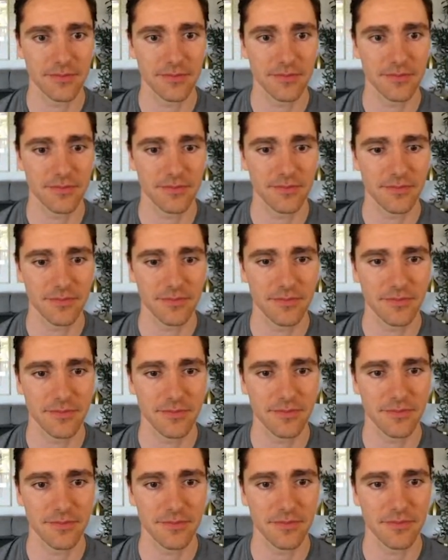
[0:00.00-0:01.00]

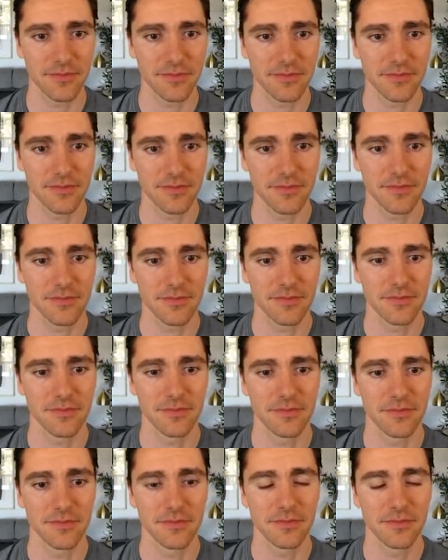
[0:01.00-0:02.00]

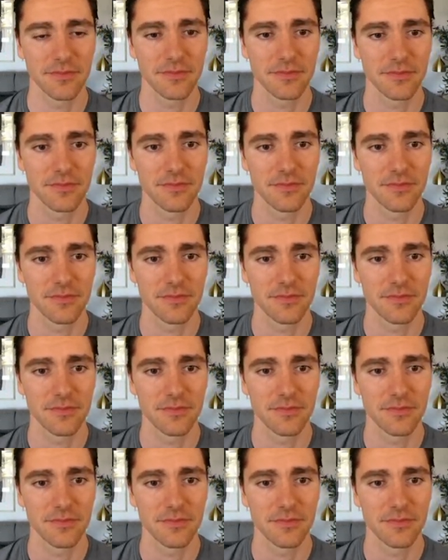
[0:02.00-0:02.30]
The person shown says nothing.